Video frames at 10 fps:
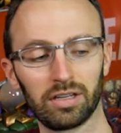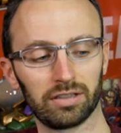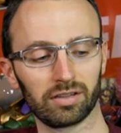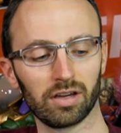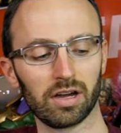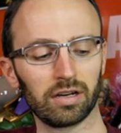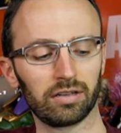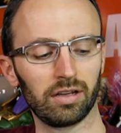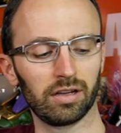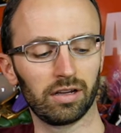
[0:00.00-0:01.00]
It's got
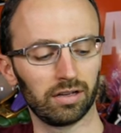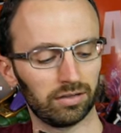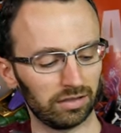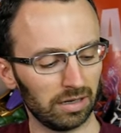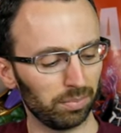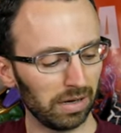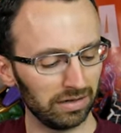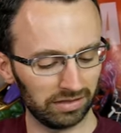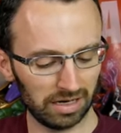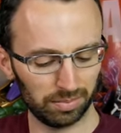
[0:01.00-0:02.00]

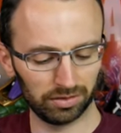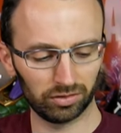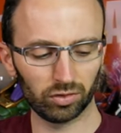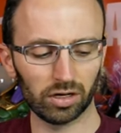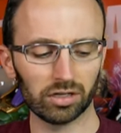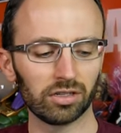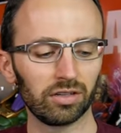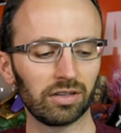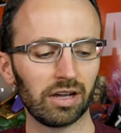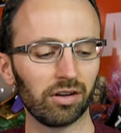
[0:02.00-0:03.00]
step-by-step
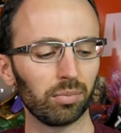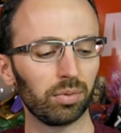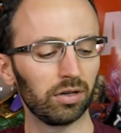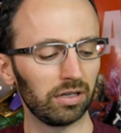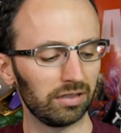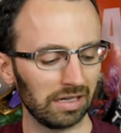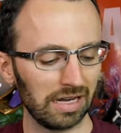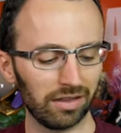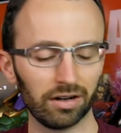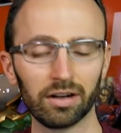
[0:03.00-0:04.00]
instructions how to put it
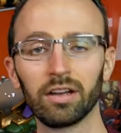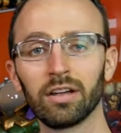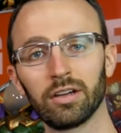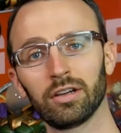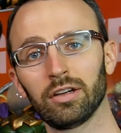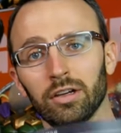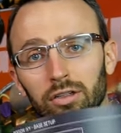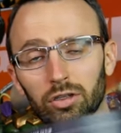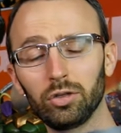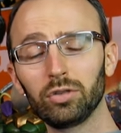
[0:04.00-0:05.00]
together.
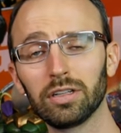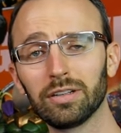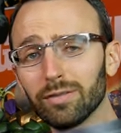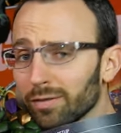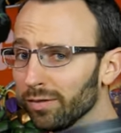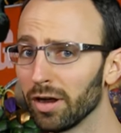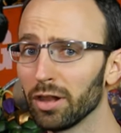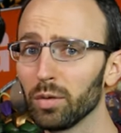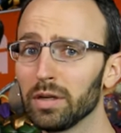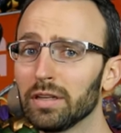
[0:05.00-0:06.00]
Use it,
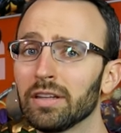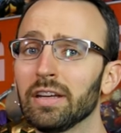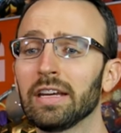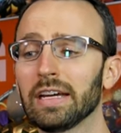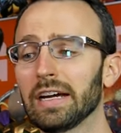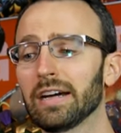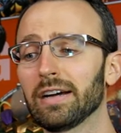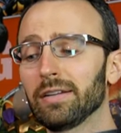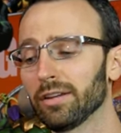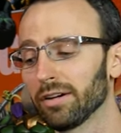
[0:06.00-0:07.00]
follow it.
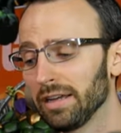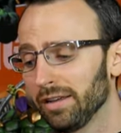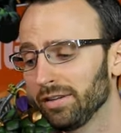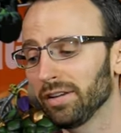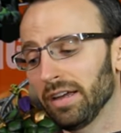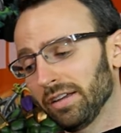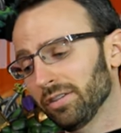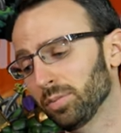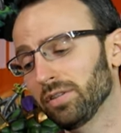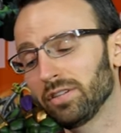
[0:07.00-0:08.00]
There is a
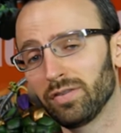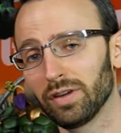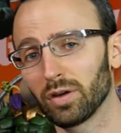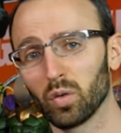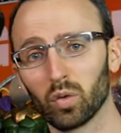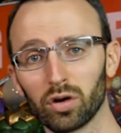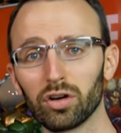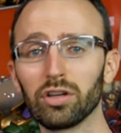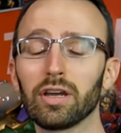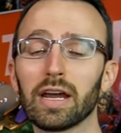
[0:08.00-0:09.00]
specific
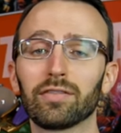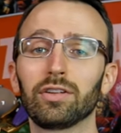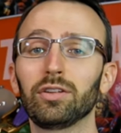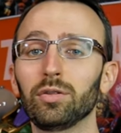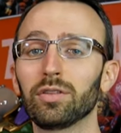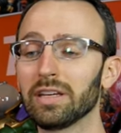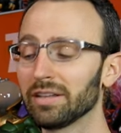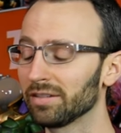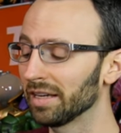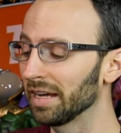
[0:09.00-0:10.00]
order you have to do
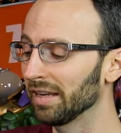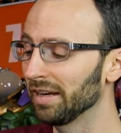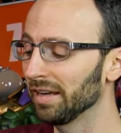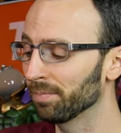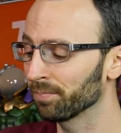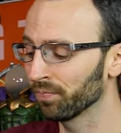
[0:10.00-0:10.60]
things to get it in.